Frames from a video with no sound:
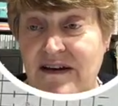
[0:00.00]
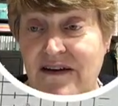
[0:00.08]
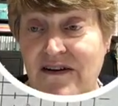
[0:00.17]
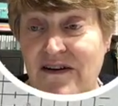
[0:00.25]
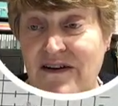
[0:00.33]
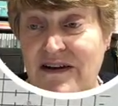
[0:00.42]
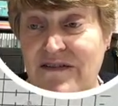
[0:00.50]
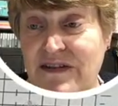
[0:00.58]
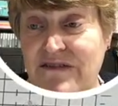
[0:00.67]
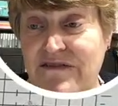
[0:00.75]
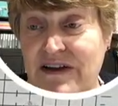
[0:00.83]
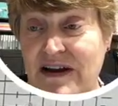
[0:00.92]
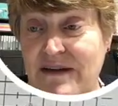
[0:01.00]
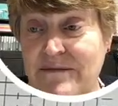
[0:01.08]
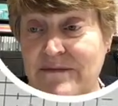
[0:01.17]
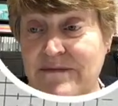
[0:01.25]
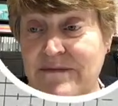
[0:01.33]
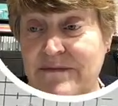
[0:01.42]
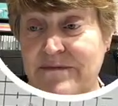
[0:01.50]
Oh, loving the vellum.